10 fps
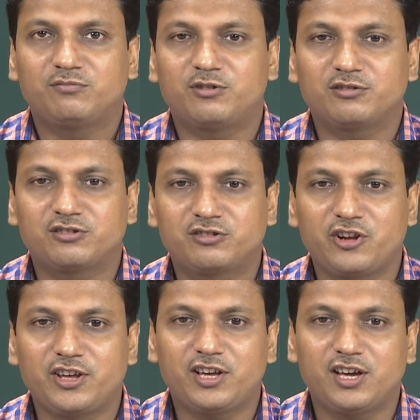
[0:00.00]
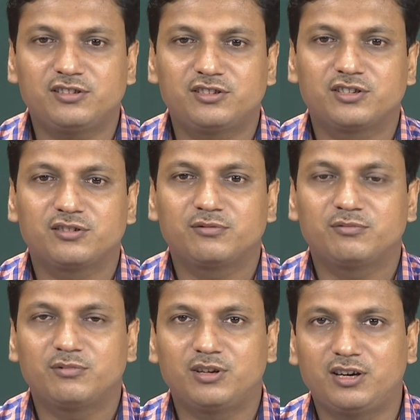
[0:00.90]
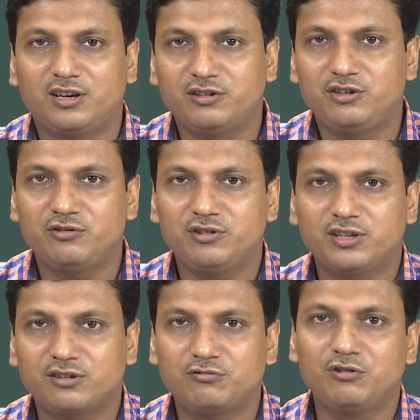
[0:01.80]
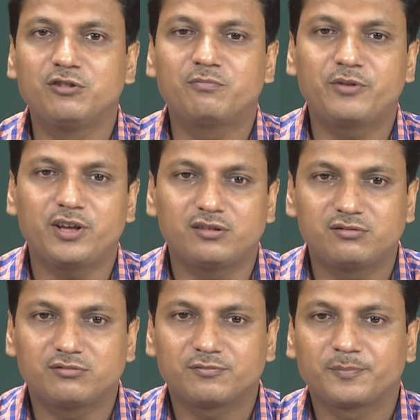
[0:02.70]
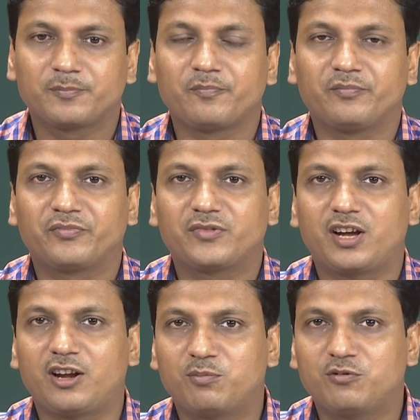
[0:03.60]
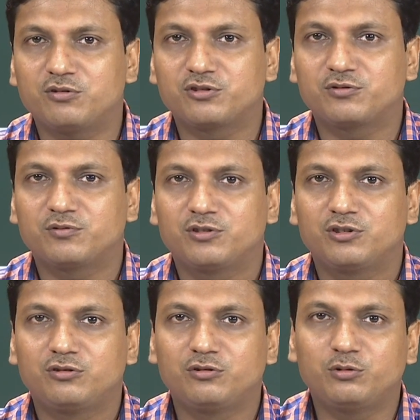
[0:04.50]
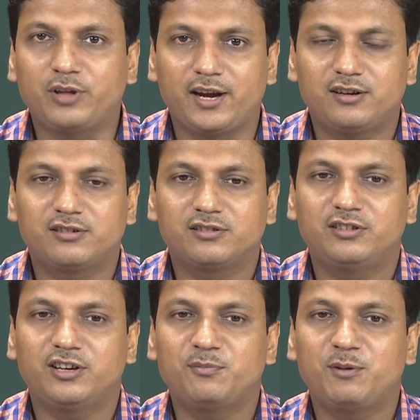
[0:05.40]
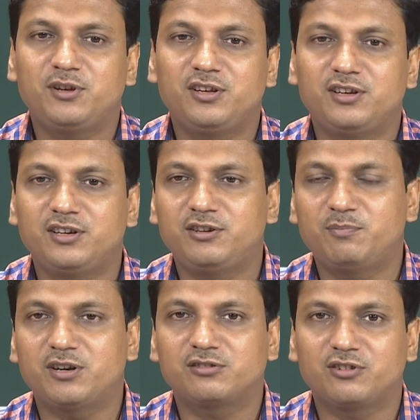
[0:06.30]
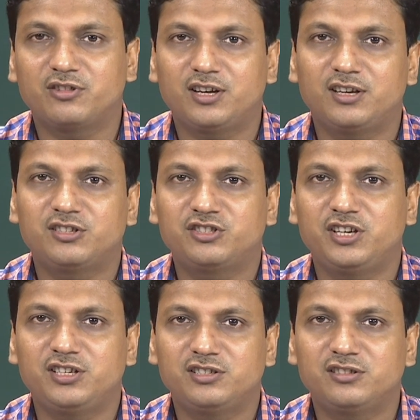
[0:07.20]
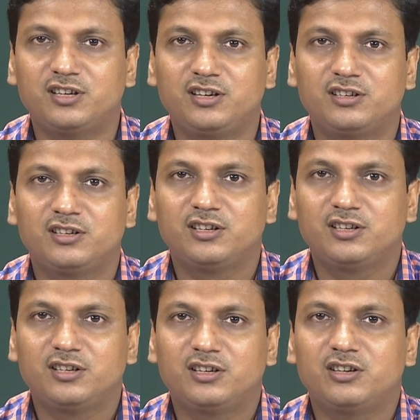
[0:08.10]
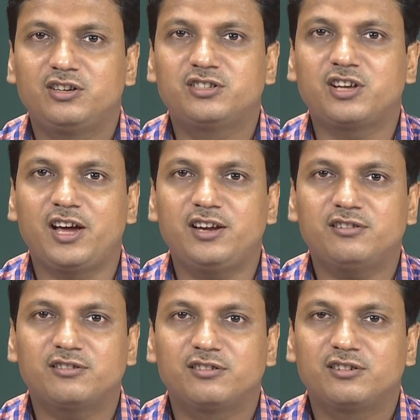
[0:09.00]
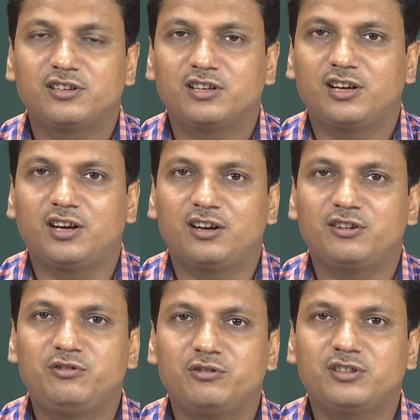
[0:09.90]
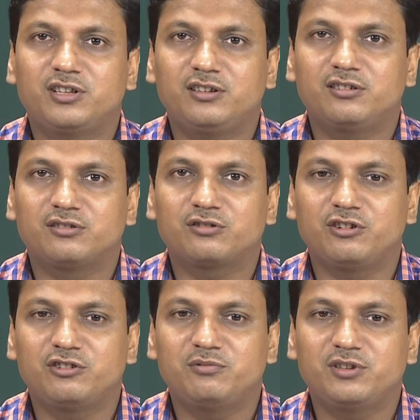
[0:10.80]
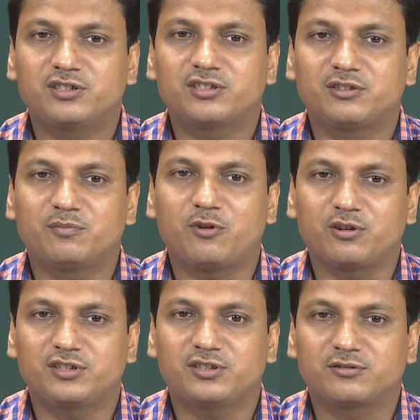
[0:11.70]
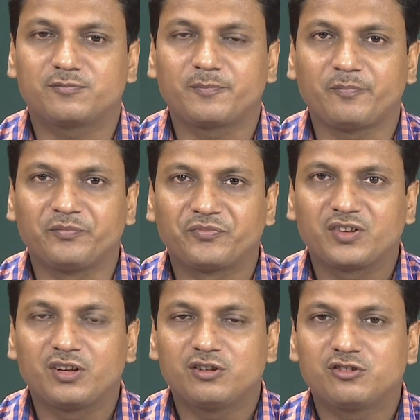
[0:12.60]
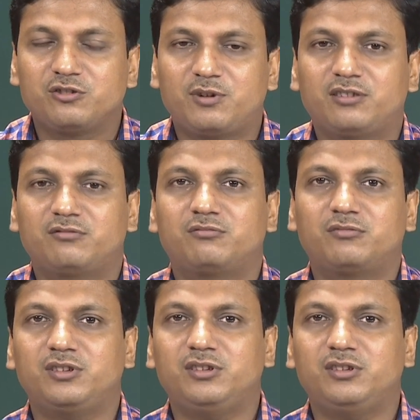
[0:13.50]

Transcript: for the shrinkage during the cooling period, and of course, to do that there may be it depends on the change in the design during the solidification process. So, what